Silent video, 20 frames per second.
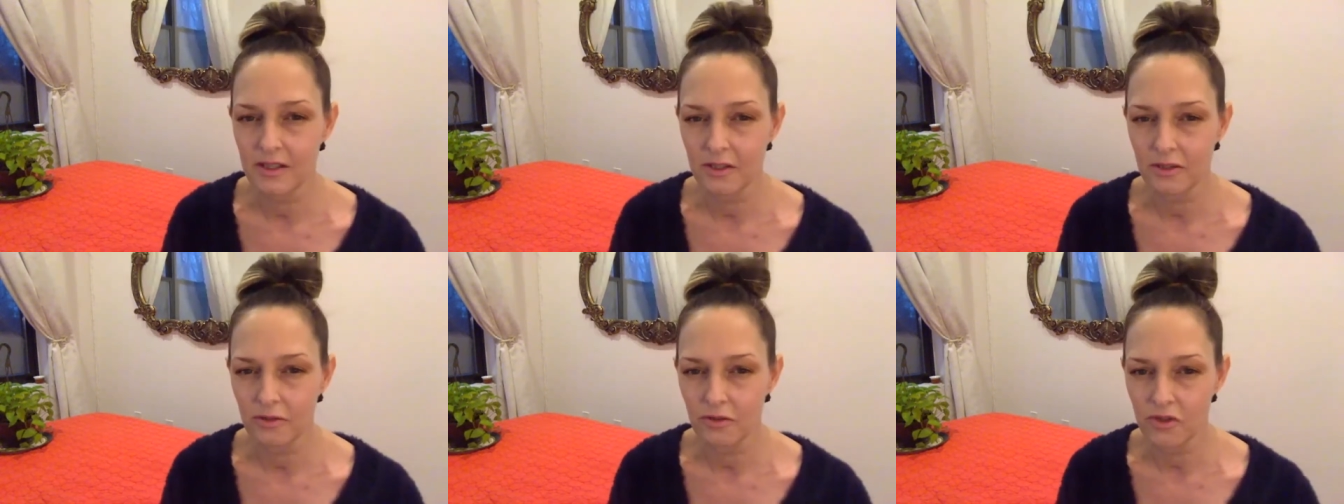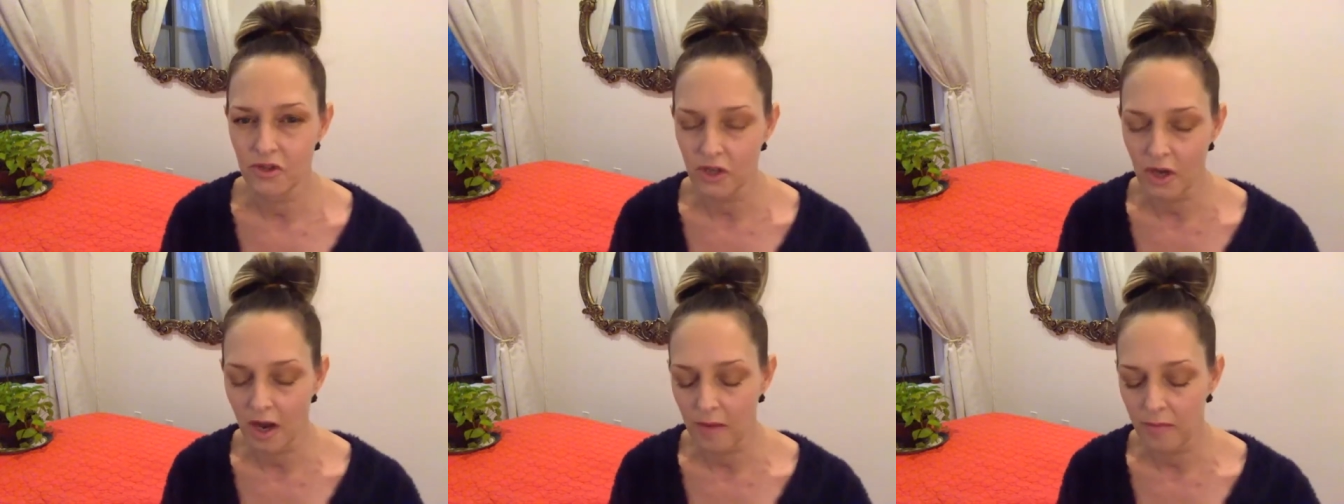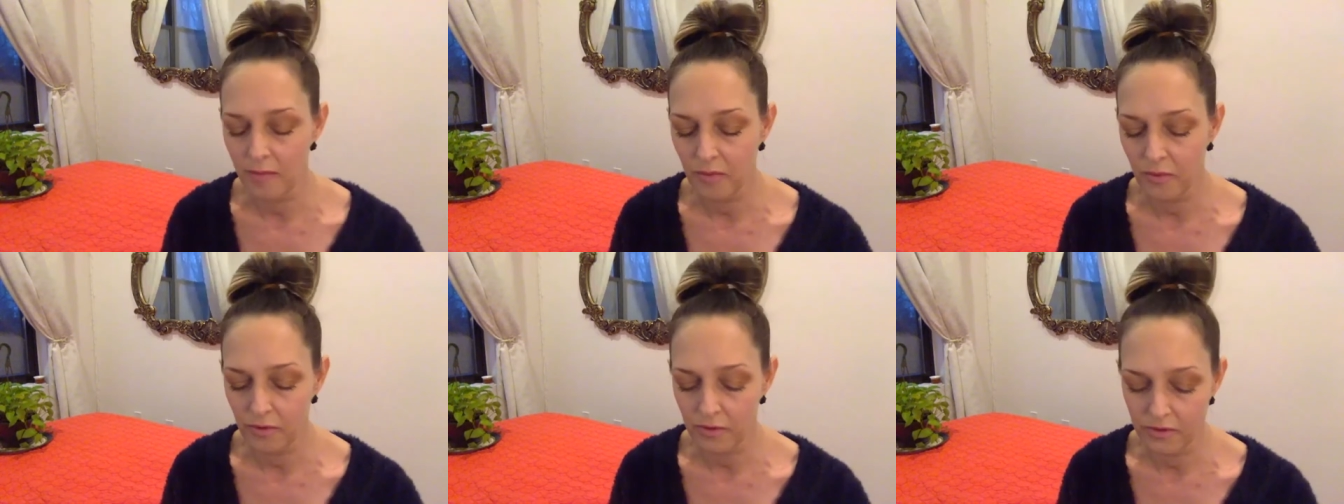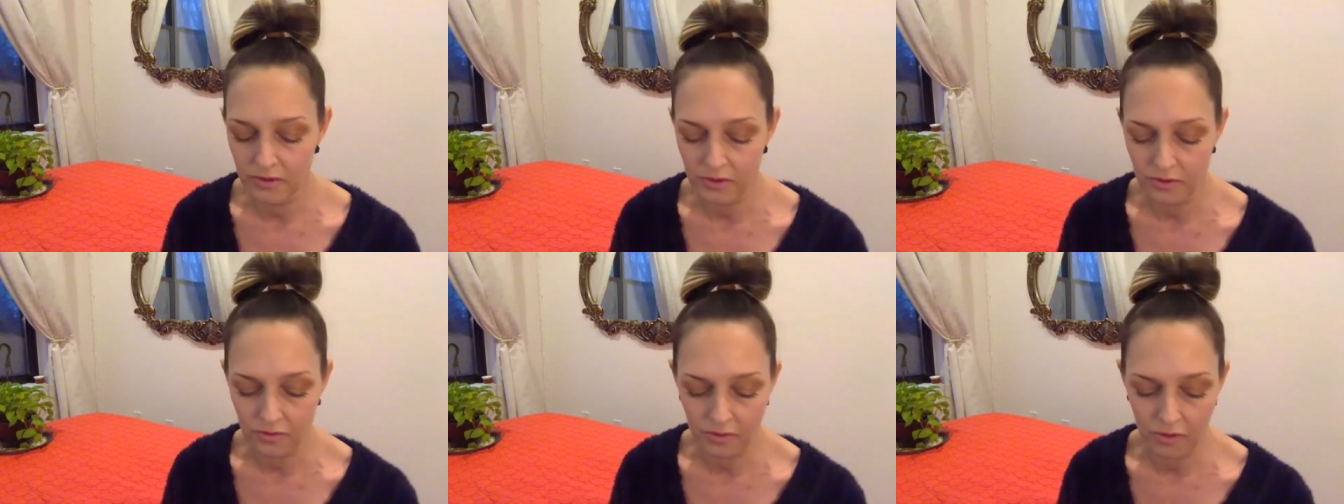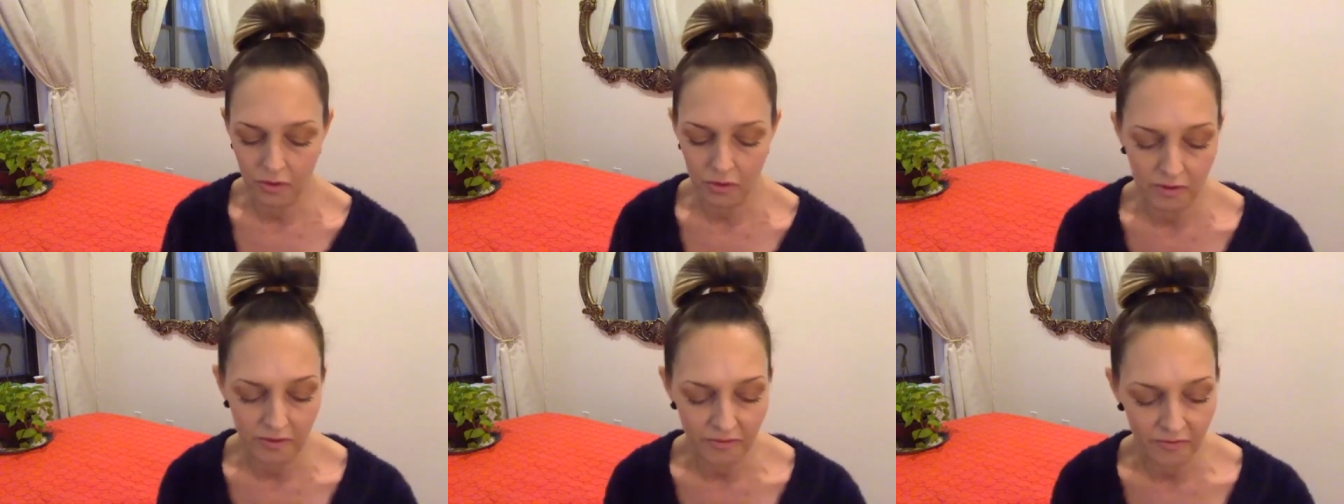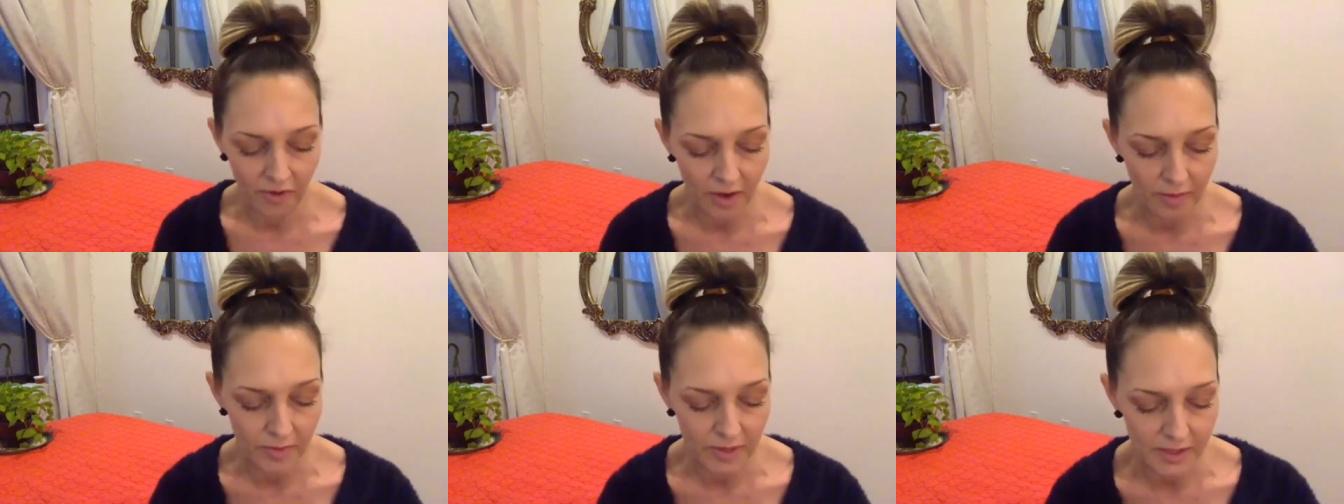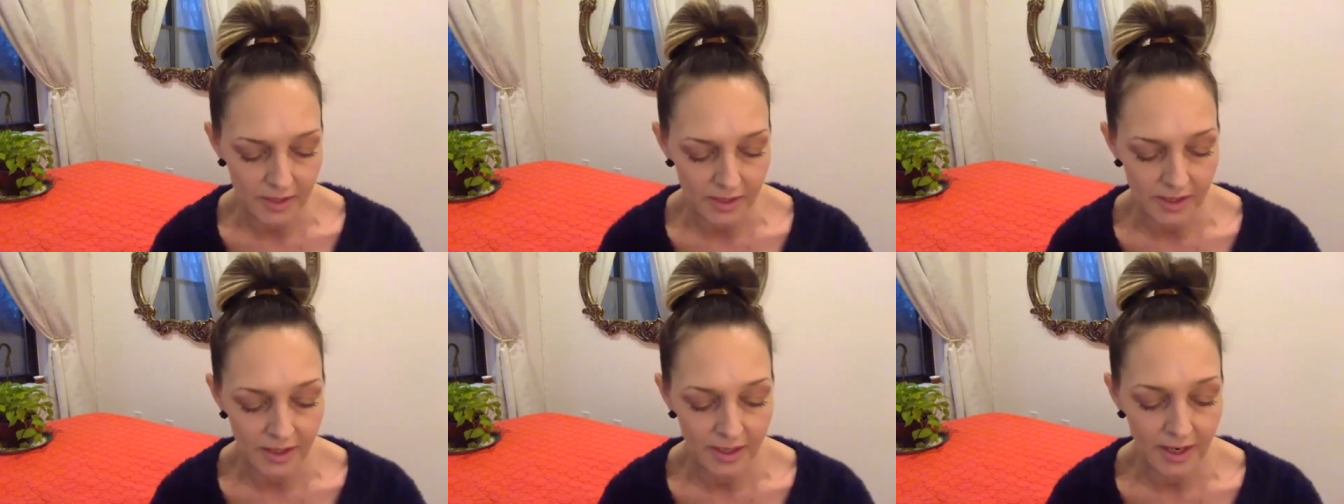to shop or to go to the
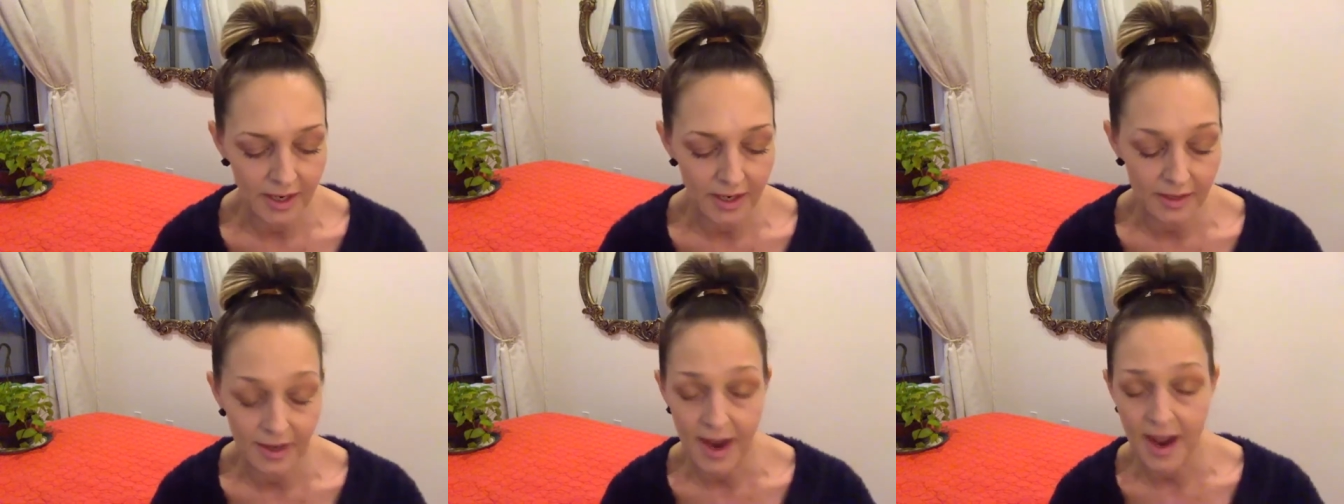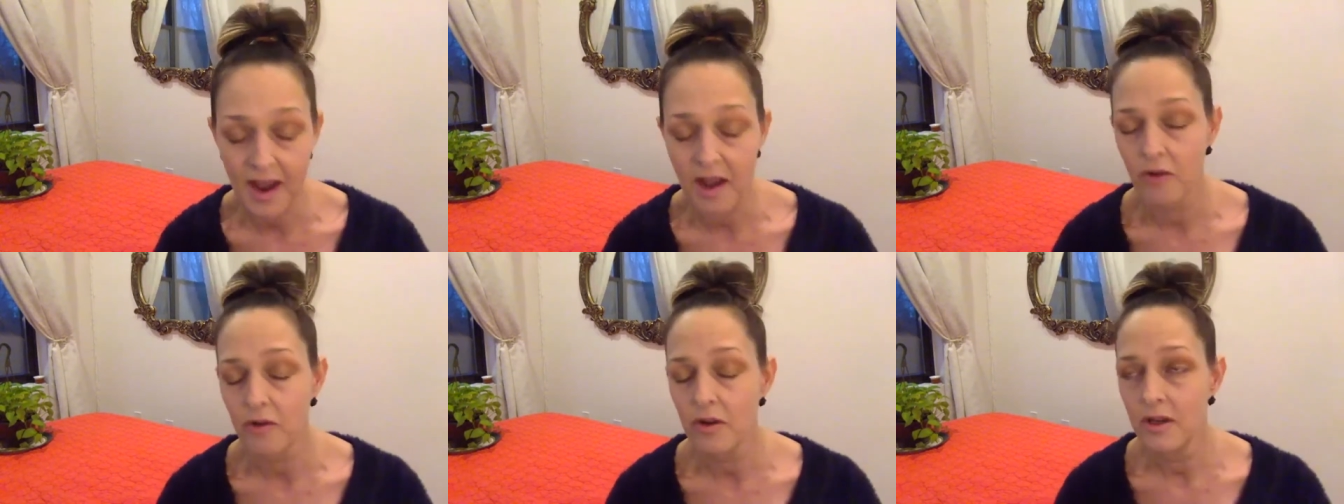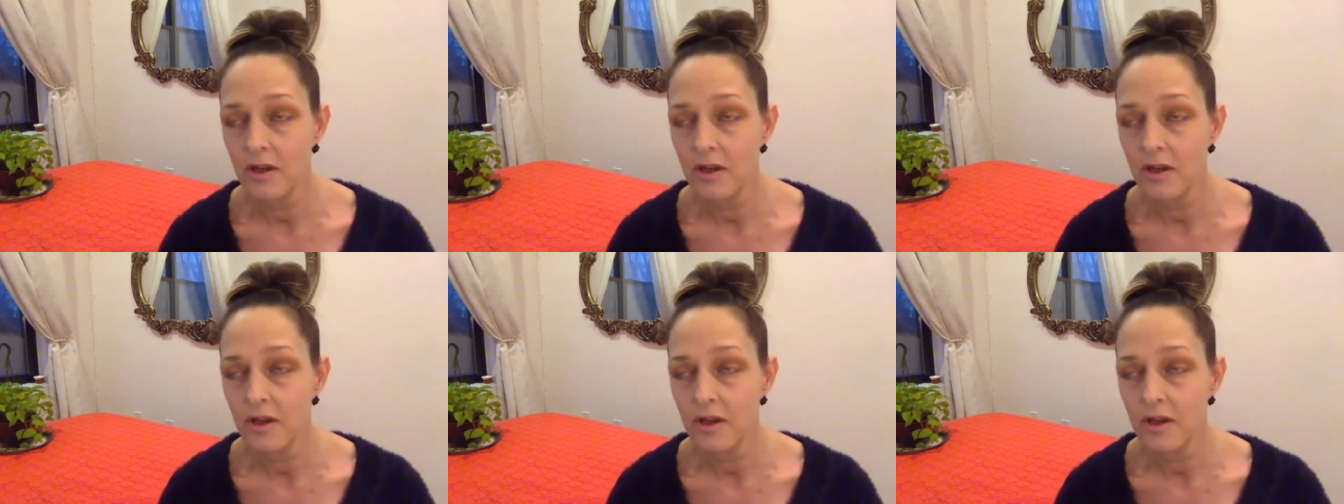pharmacy. And now,